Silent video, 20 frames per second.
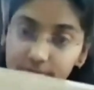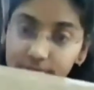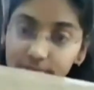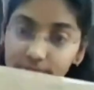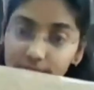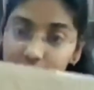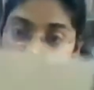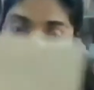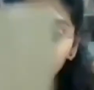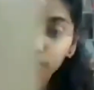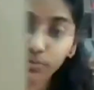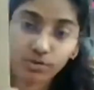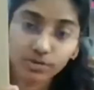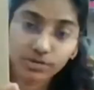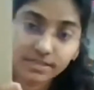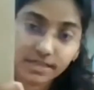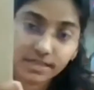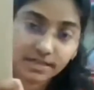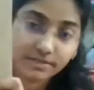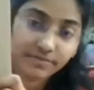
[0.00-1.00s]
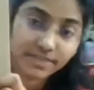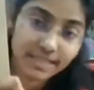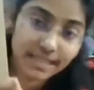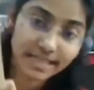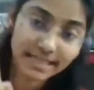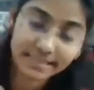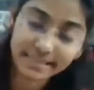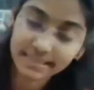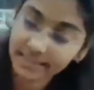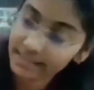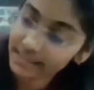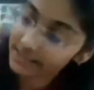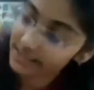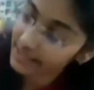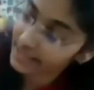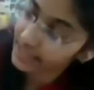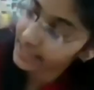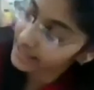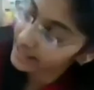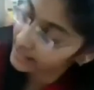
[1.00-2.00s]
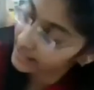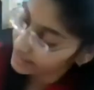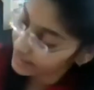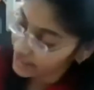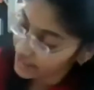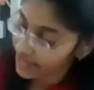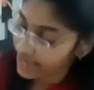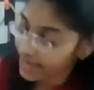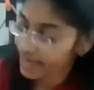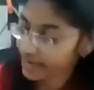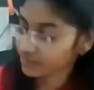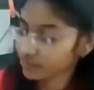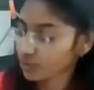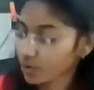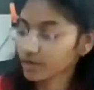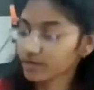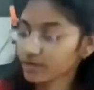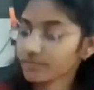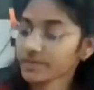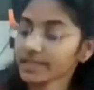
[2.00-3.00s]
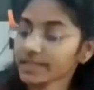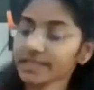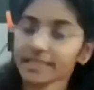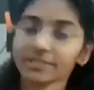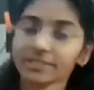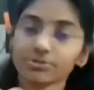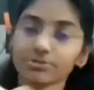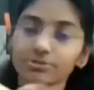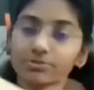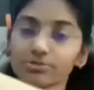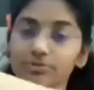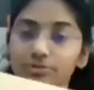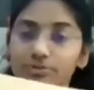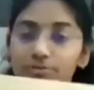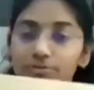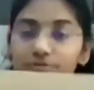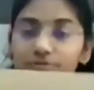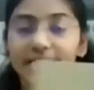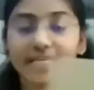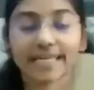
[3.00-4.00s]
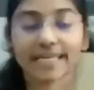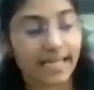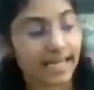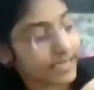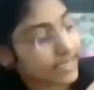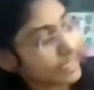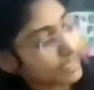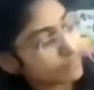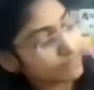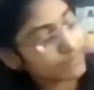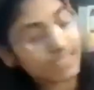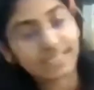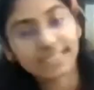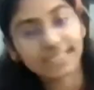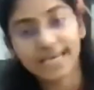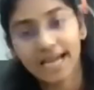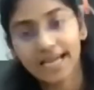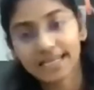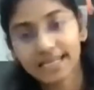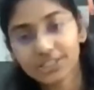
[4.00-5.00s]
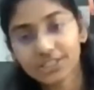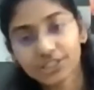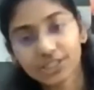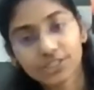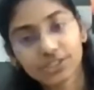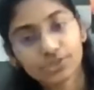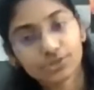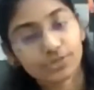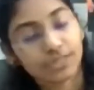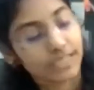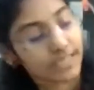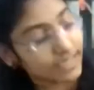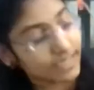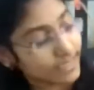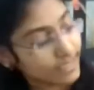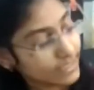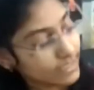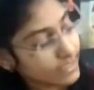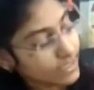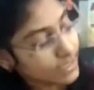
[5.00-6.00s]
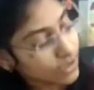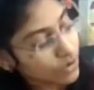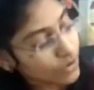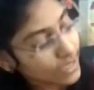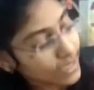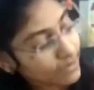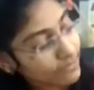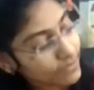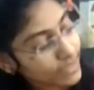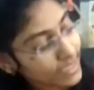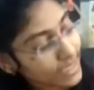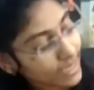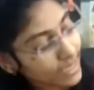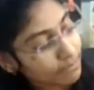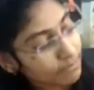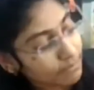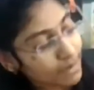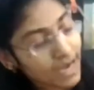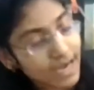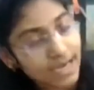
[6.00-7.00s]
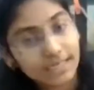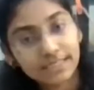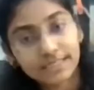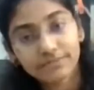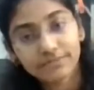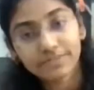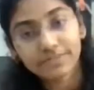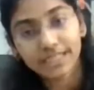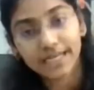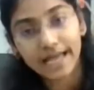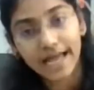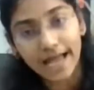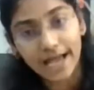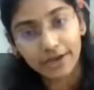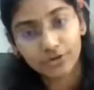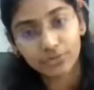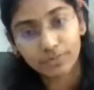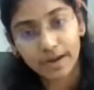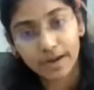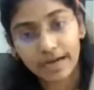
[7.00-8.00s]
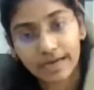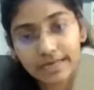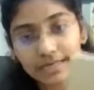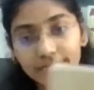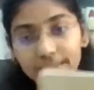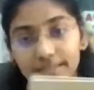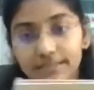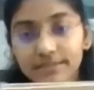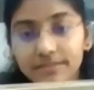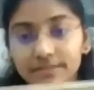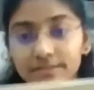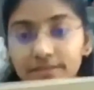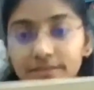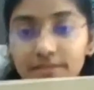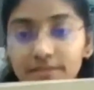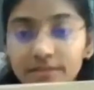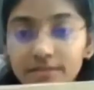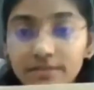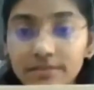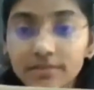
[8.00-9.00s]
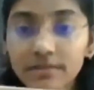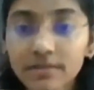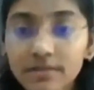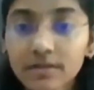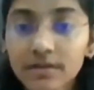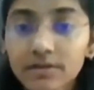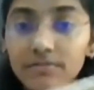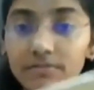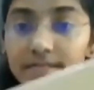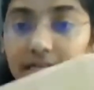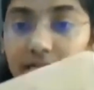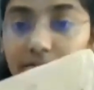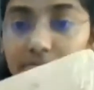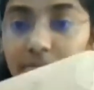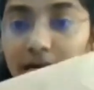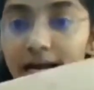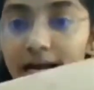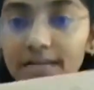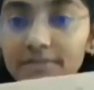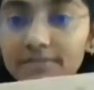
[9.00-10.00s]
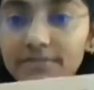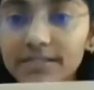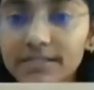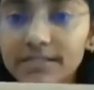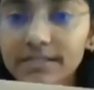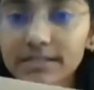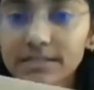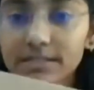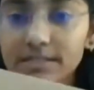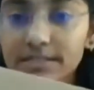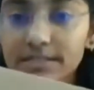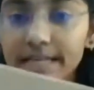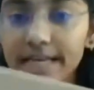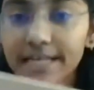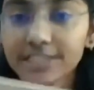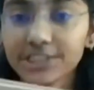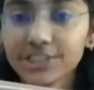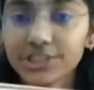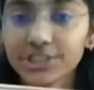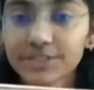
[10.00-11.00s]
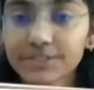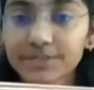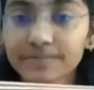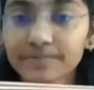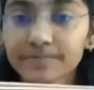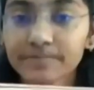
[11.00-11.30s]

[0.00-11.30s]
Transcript: These boards are with letters. And what we need to do, we can give the directions to the kid. Okay, we can mark with the arrow mark. We can mark with the sketch.